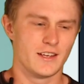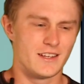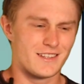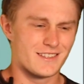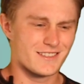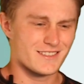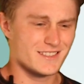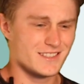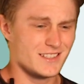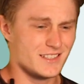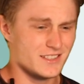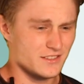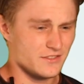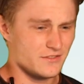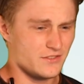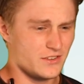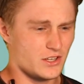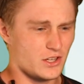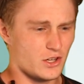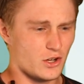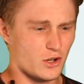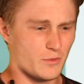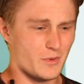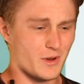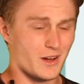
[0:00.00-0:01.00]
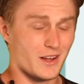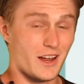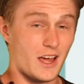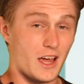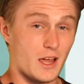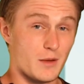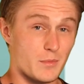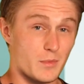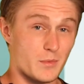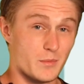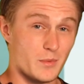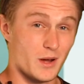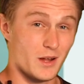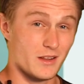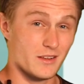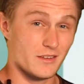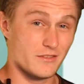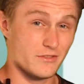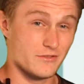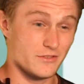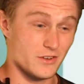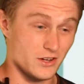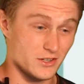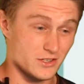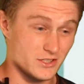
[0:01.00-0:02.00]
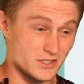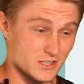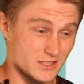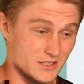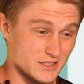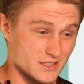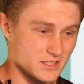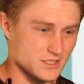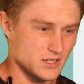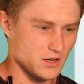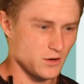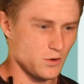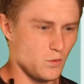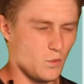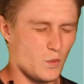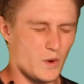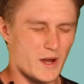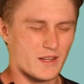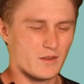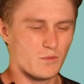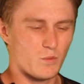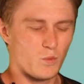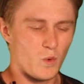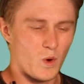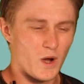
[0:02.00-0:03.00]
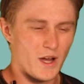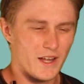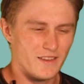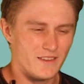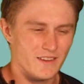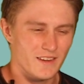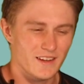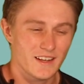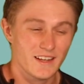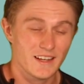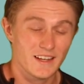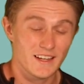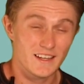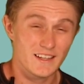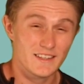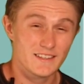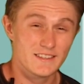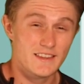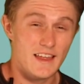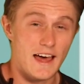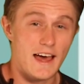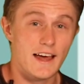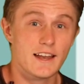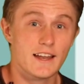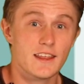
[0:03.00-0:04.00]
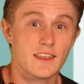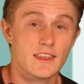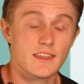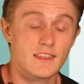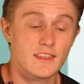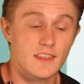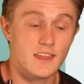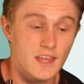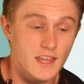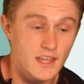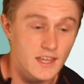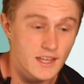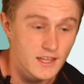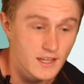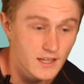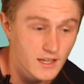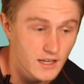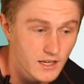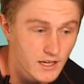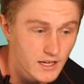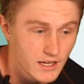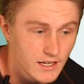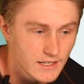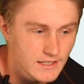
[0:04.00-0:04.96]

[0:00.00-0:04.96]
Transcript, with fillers: sees a video about hyperbolic functions. Wait, what? Is that a thing?